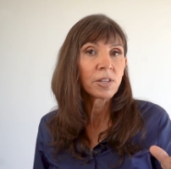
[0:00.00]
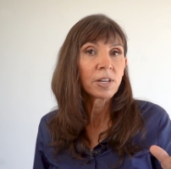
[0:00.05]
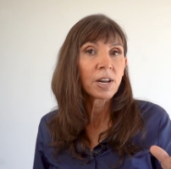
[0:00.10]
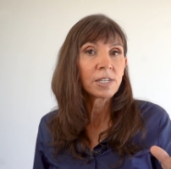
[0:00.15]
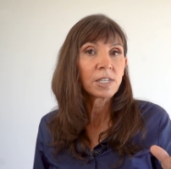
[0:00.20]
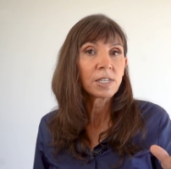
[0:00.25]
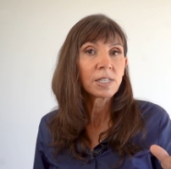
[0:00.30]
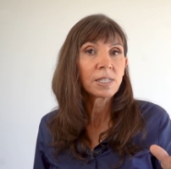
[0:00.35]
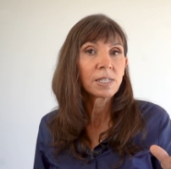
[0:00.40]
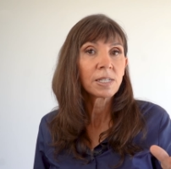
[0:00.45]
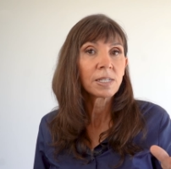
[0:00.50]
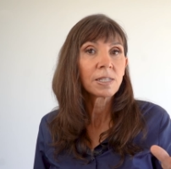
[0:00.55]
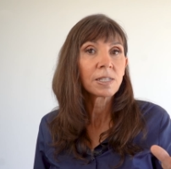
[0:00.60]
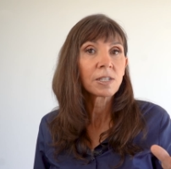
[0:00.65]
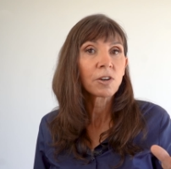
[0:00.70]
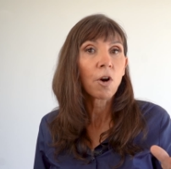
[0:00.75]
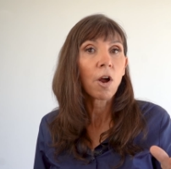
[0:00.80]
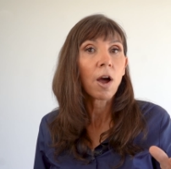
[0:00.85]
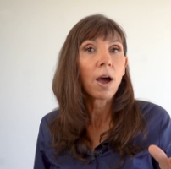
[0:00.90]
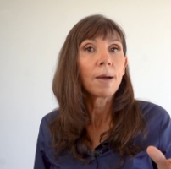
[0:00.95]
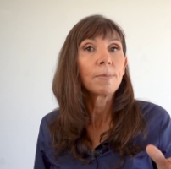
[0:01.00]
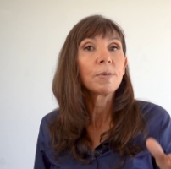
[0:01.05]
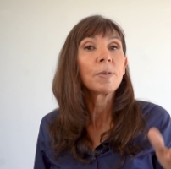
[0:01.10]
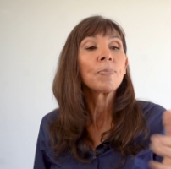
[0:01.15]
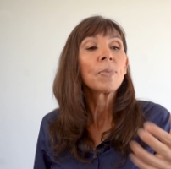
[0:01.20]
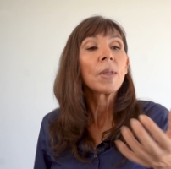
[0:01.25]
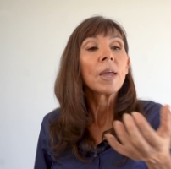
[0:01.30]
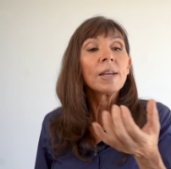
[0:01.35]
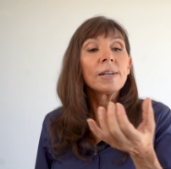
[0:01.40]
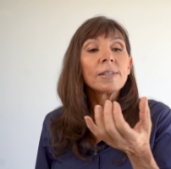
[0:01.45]
that I just described.
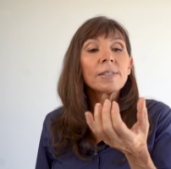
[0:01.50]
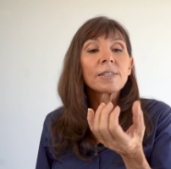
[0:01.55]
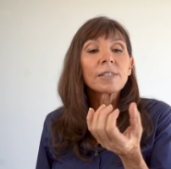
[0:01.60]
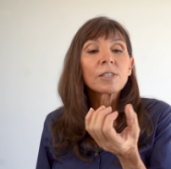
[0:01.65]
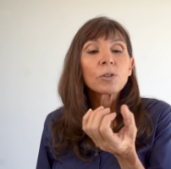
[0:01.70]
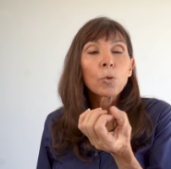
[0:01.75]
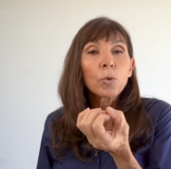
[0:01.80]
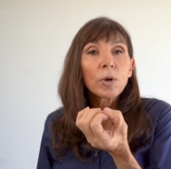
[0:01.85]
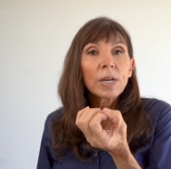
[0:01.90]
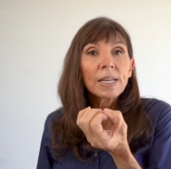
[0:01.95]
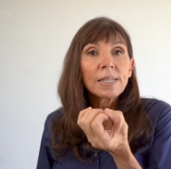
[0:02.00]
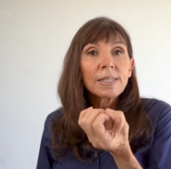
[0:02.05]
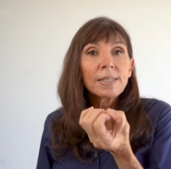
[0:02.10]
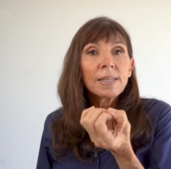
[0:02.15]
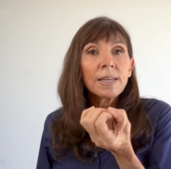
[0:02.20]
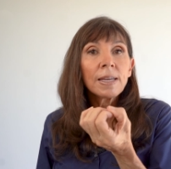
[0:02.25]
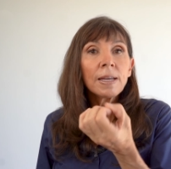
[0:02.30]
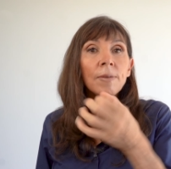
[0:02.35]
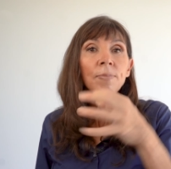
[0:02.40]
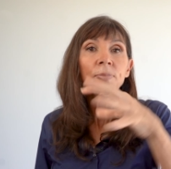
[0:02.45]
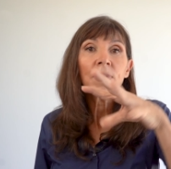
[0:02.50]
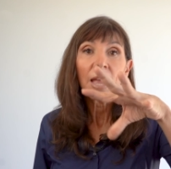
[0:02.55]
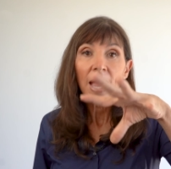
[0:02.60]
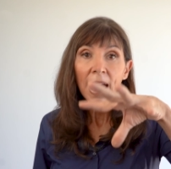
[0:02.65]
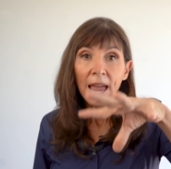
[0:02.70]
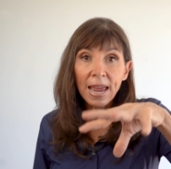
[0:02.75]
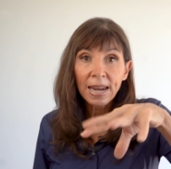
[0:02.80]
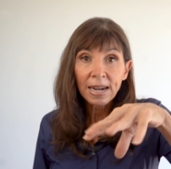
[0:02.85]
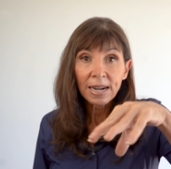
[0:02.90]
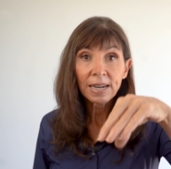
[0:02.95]
Squeezing
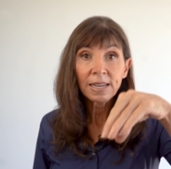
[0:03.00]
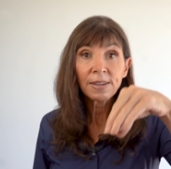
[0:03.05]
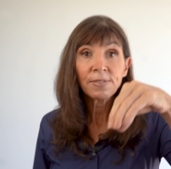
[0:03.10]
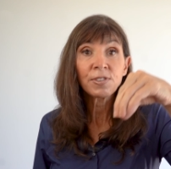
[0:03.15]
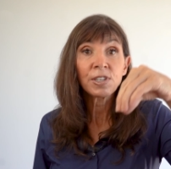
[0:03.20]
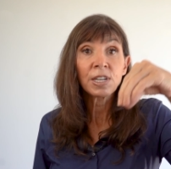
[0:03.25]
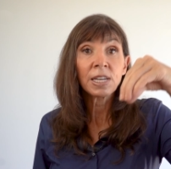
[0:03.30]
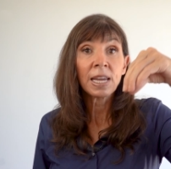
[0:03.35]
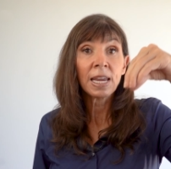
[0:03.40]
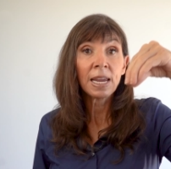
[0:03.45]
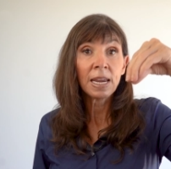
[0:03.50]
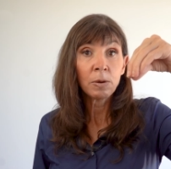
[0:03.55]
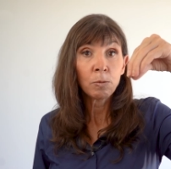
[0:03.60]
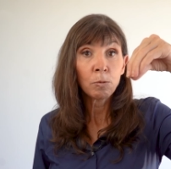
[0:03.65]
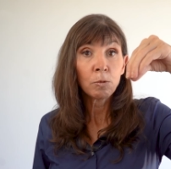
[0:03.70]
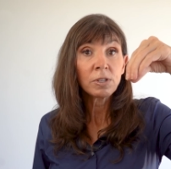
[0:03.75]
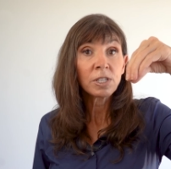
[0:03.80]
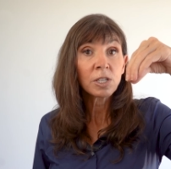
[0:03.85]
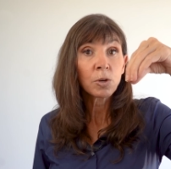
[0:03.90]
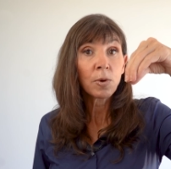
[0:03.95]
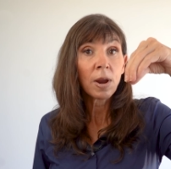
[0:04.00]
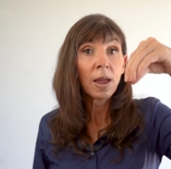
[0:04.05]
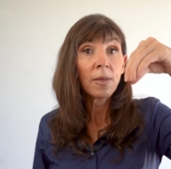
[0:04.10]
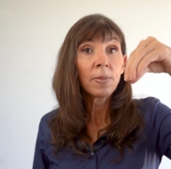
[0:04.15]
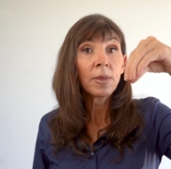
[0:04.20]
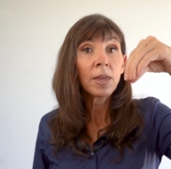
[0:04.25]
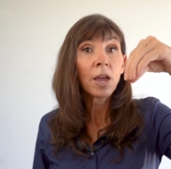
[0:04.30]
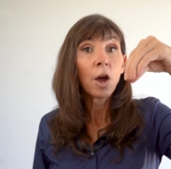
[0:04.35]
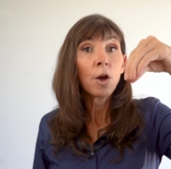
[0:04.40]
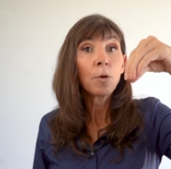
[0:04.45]
and lifting inwards
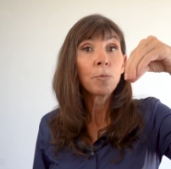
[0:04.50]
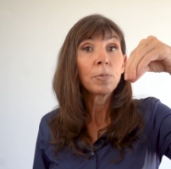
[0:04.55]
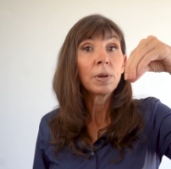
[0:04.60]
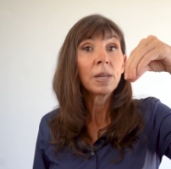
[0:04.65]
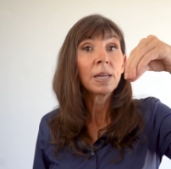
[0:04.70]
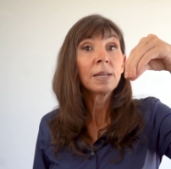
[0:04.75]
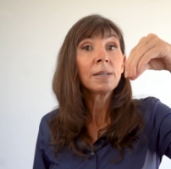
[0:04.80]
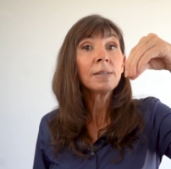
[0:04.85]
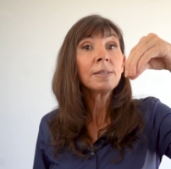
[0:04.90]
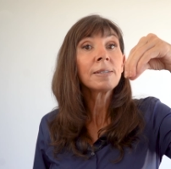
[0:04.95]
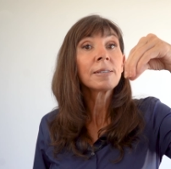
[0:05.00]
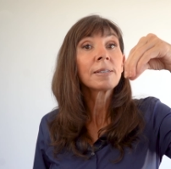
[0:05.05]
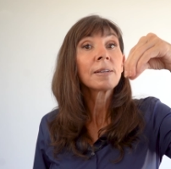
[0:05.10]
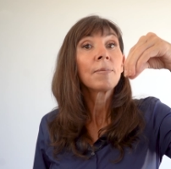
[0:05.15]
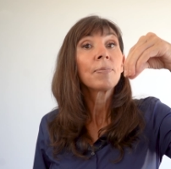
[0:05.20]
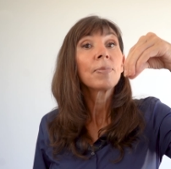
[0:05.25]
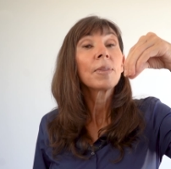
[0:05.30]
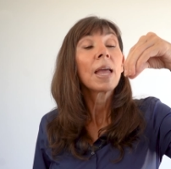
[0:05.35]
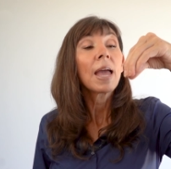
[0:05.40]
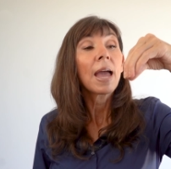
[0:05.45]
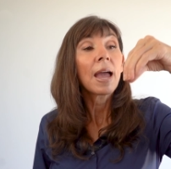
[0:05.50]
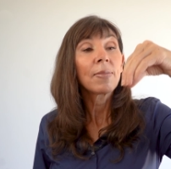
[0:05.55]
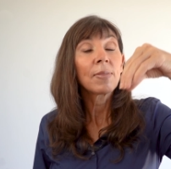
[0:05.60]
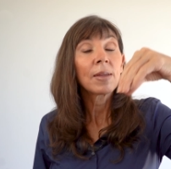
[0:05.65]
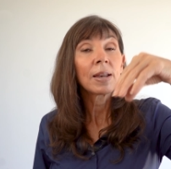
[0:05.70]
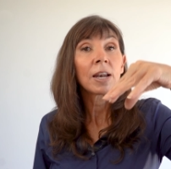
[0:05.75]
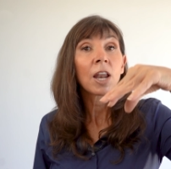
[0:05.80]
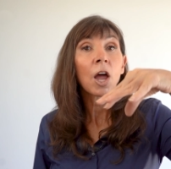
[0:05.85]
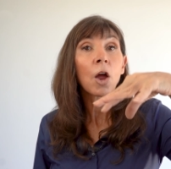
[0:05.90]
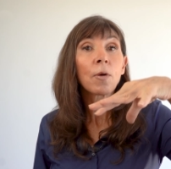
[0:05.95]
around the openings and
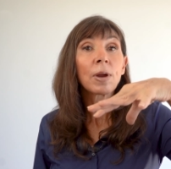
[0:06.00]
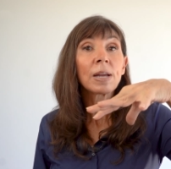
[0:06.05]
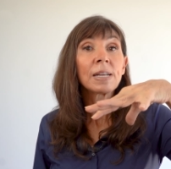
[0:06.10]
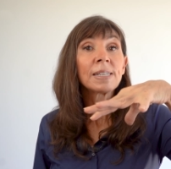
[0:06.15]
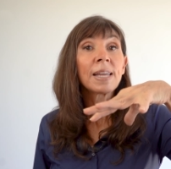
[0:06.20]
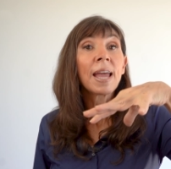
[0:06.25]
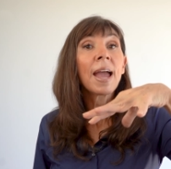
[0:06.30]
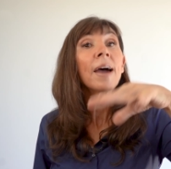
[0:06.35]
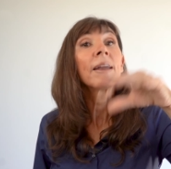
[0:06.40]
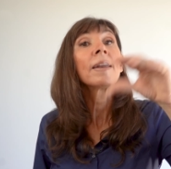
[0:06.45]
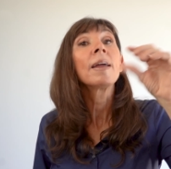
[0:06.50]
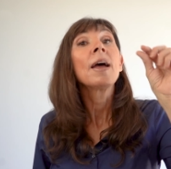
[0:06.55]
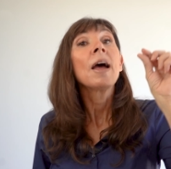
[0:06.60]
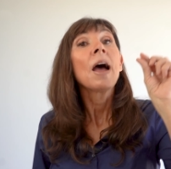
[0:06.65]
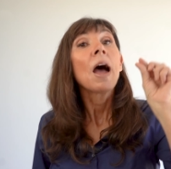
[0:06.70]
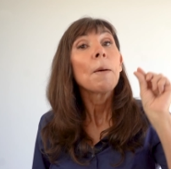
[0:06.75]
then lowering down.